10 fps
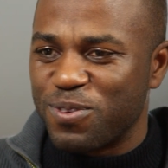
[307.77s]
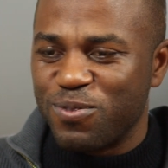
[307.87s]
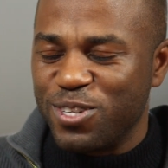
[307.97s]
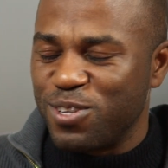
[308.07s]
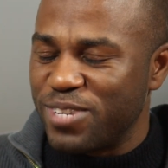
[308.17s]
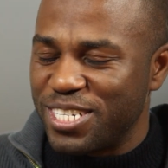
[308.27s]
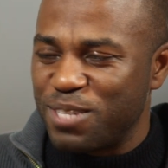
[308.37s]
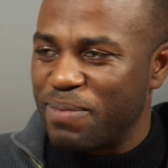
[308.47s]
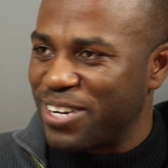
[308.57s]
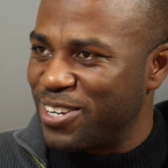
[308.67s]
racial and
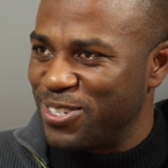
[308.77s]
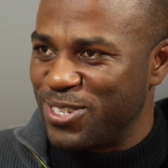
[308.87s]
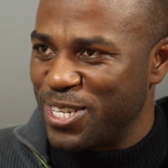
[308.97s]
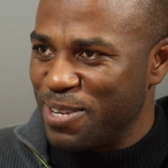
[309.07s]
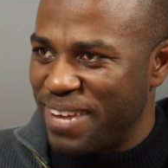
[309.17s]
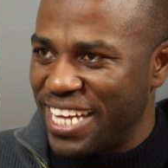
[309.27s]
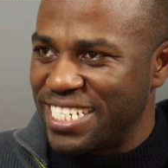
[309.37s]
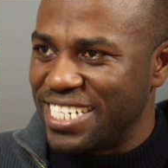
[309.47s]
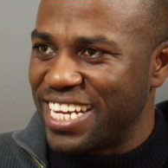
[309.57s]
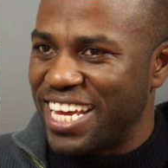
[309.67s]
religious background you can imagine.